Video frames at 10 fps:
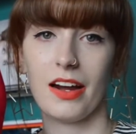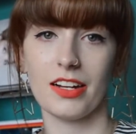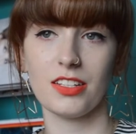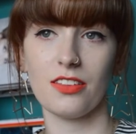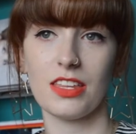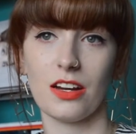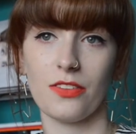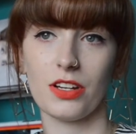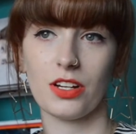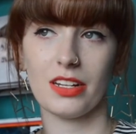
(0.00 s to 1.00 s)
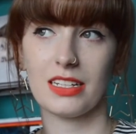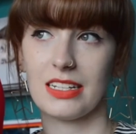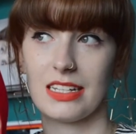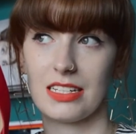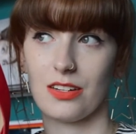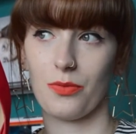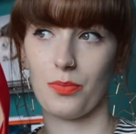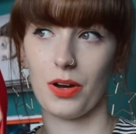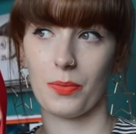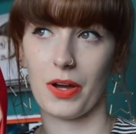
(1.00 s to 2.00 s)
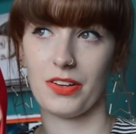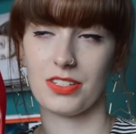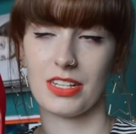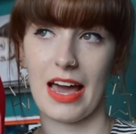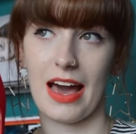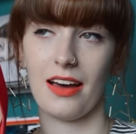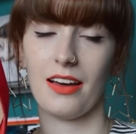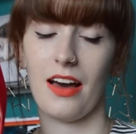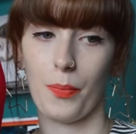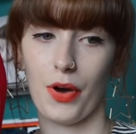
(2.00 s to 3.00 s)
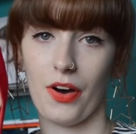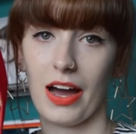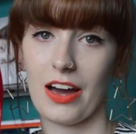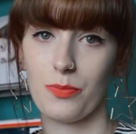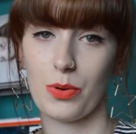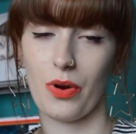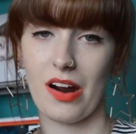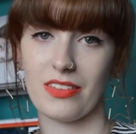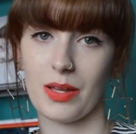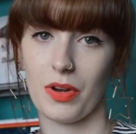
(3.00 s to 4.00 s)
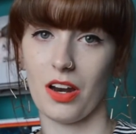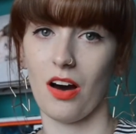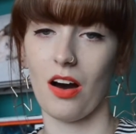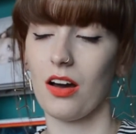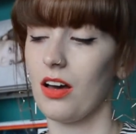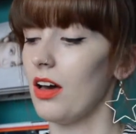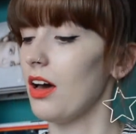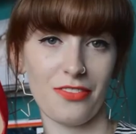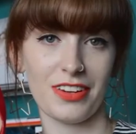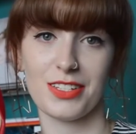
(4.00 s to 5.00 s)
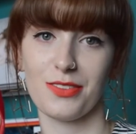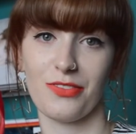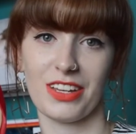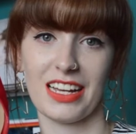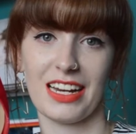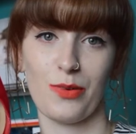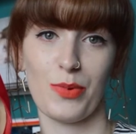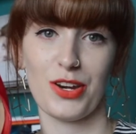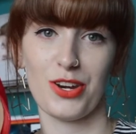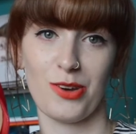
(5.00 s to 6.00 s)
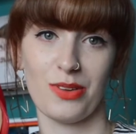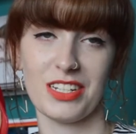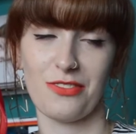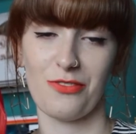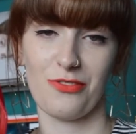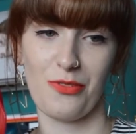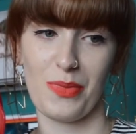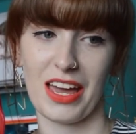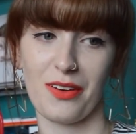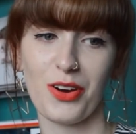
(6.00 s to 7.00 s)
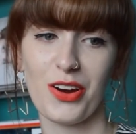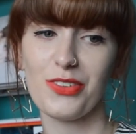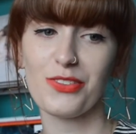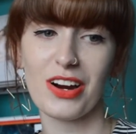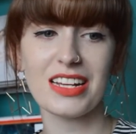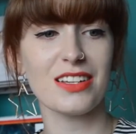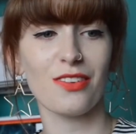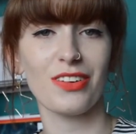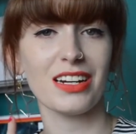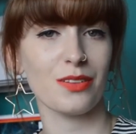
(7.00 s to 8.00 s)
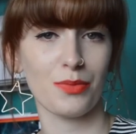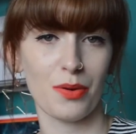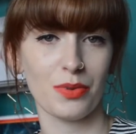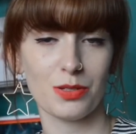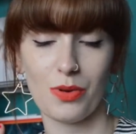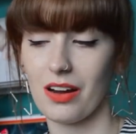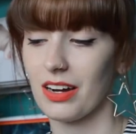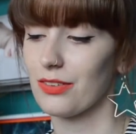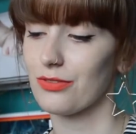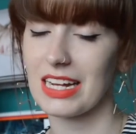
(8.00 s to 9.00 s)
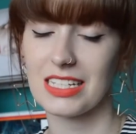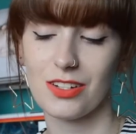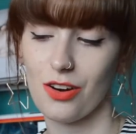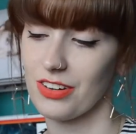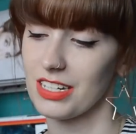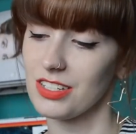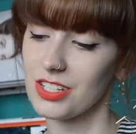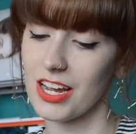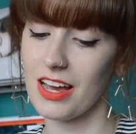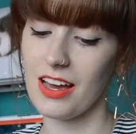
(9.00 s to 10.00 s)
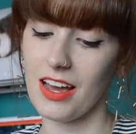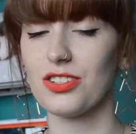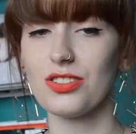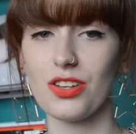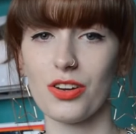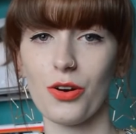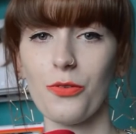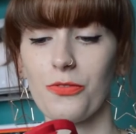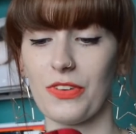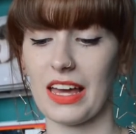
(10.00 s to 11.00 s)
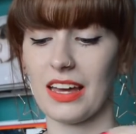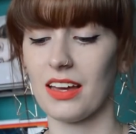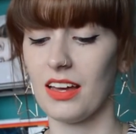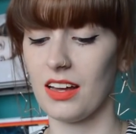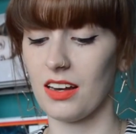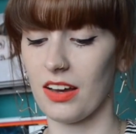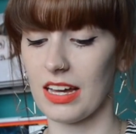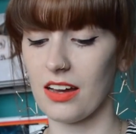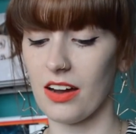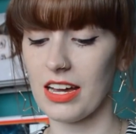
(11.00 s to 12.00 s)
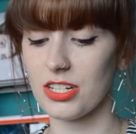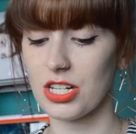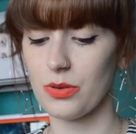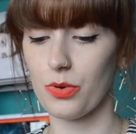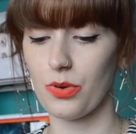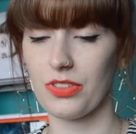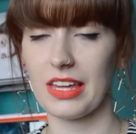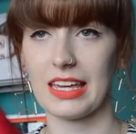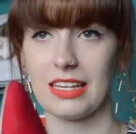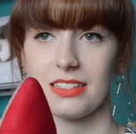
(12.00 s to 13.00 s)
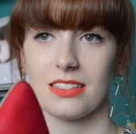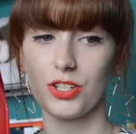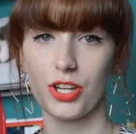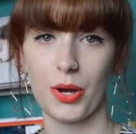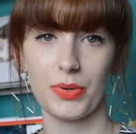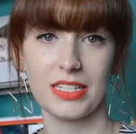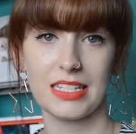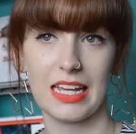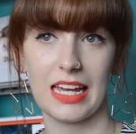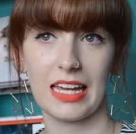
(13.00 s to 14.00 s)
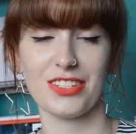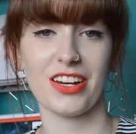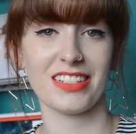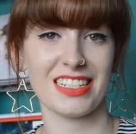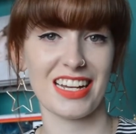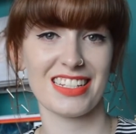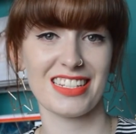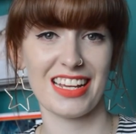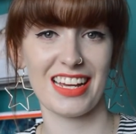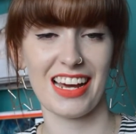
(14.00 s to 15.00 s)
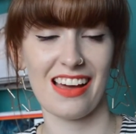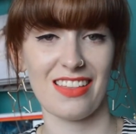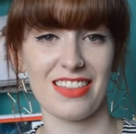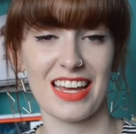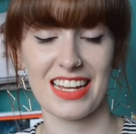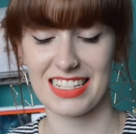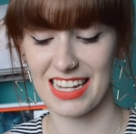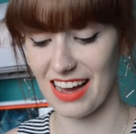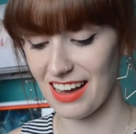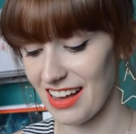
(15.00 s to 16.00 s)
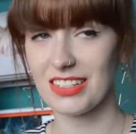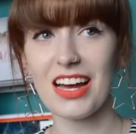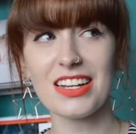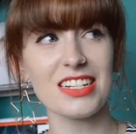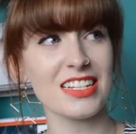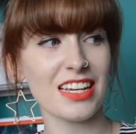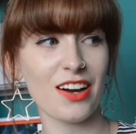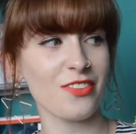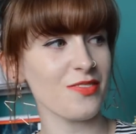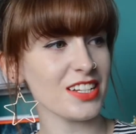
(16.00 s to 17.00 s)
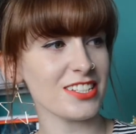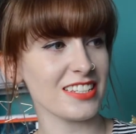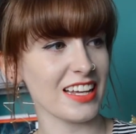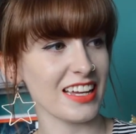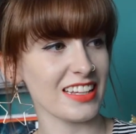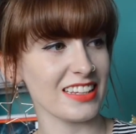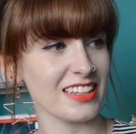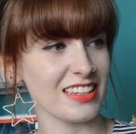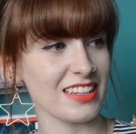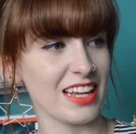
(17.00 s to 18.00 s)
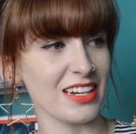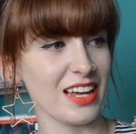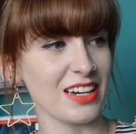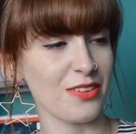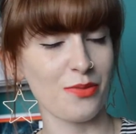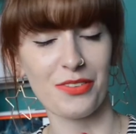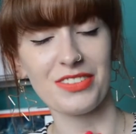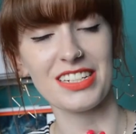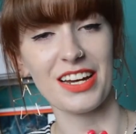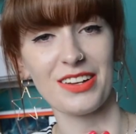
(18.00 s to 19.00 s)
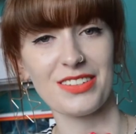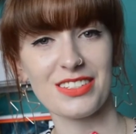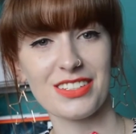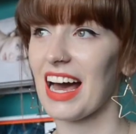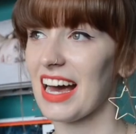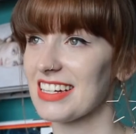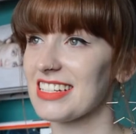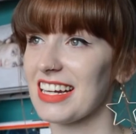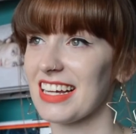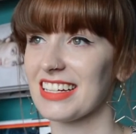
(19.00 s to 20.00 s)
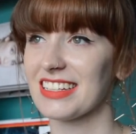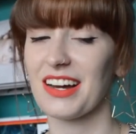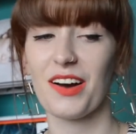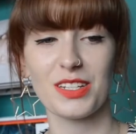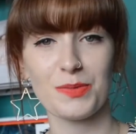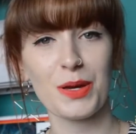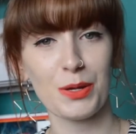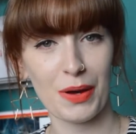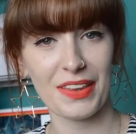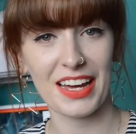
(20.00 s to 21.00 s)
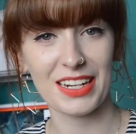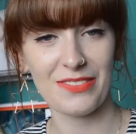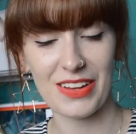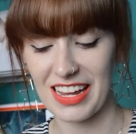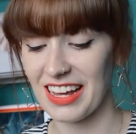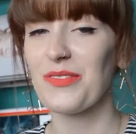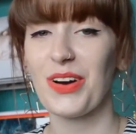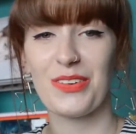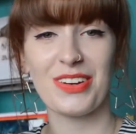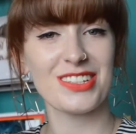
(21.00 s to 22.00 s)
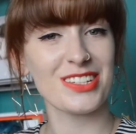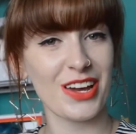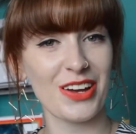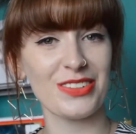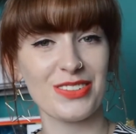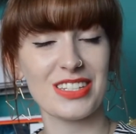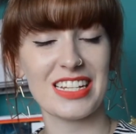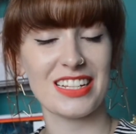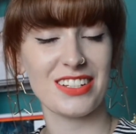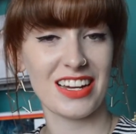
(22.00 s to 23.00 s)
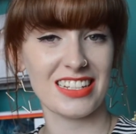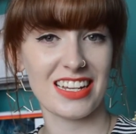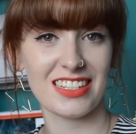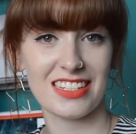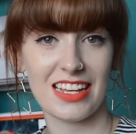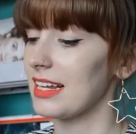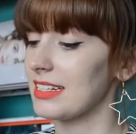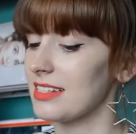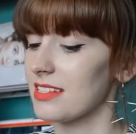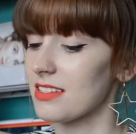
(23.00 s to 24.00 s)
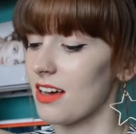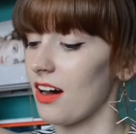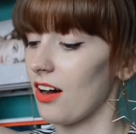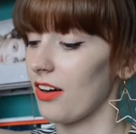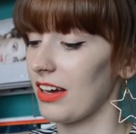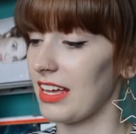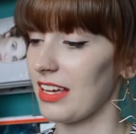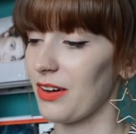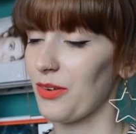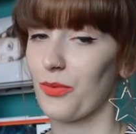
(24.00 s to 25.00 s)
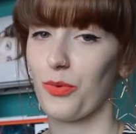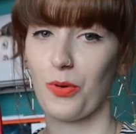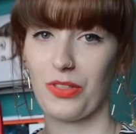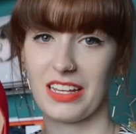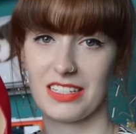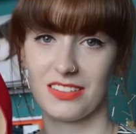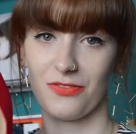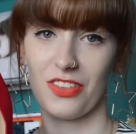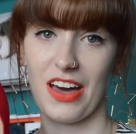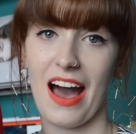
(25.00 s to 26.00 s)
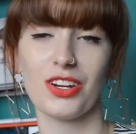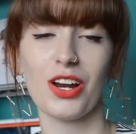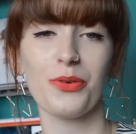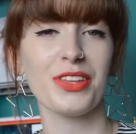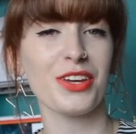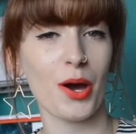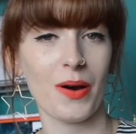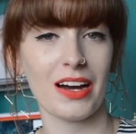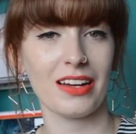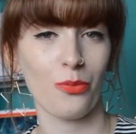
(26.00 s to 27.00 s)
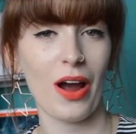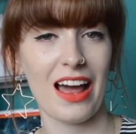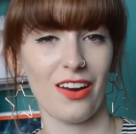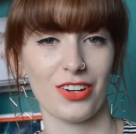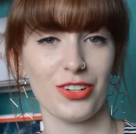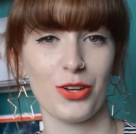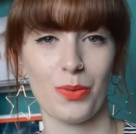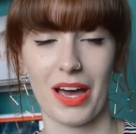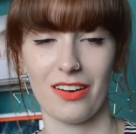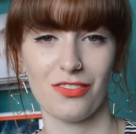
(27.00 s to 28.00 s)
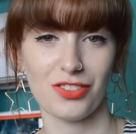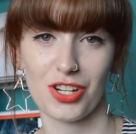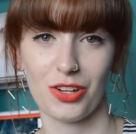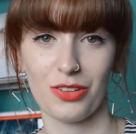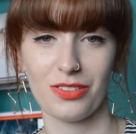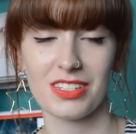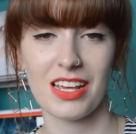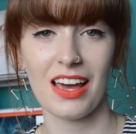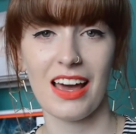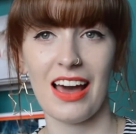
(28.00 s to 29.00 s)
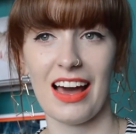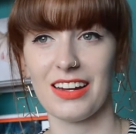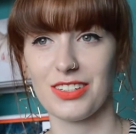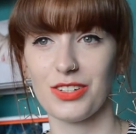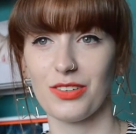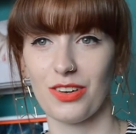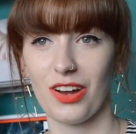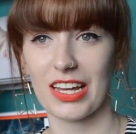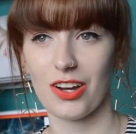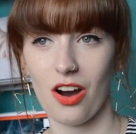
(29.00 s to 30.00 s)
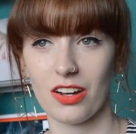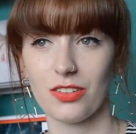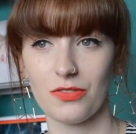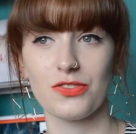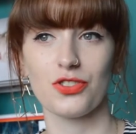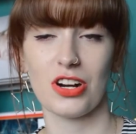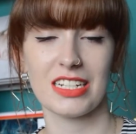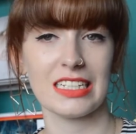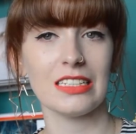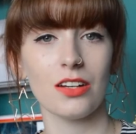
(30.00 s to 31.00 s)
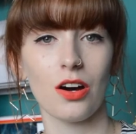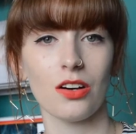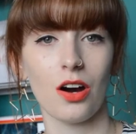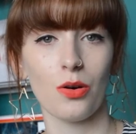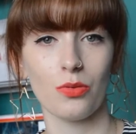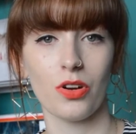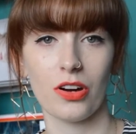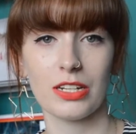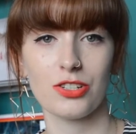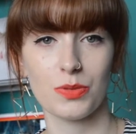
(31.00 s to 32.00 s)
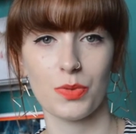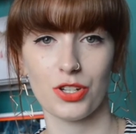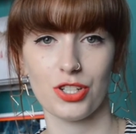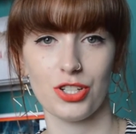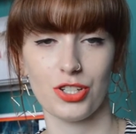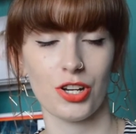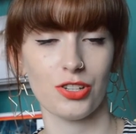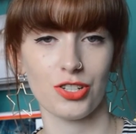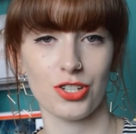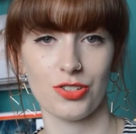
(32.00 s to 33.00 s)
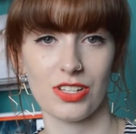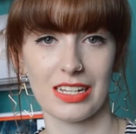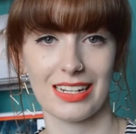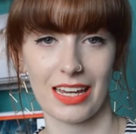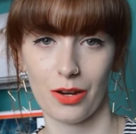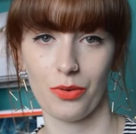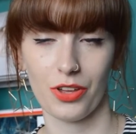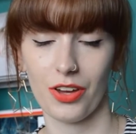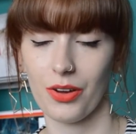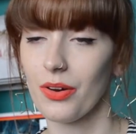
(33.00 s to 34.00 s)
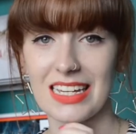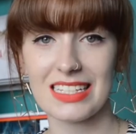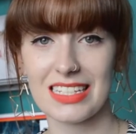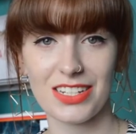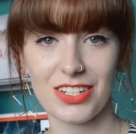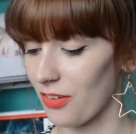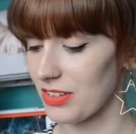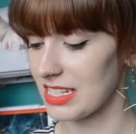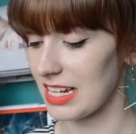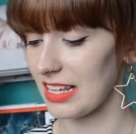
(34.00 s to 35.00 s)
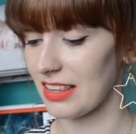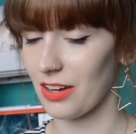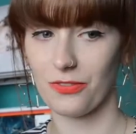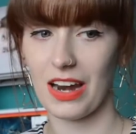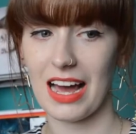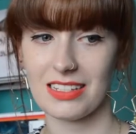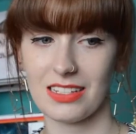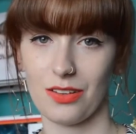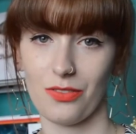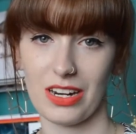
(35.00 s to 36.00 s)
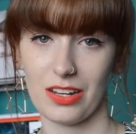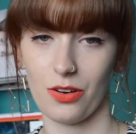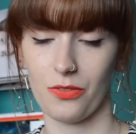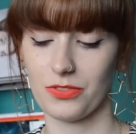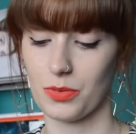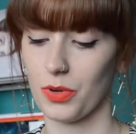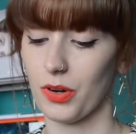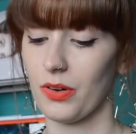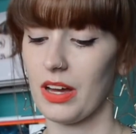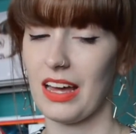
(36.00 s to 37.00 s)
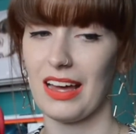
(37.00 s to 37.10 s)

I don't think I've included these in a blog post yet, but I have been wearing them a lot. Definitely something a little bit new and different for me. I'm kind of crazy on red at the moment as well, like red and orange. They're just so comfy. Like, I actually wore these to go and see Dirty Dancing at the theatre. I don't actually think I've mentioned that in any of my videos, actually. I'll speak about that in a minute. But I went to go and see Dirty Dancing and I wore these for that. You know, like when you go out and wear like a new pair of shoes and you're like kind of dreading the whole night just because you know the shoes are going to kill you. These didn't. Obviously their flats are really comfortable.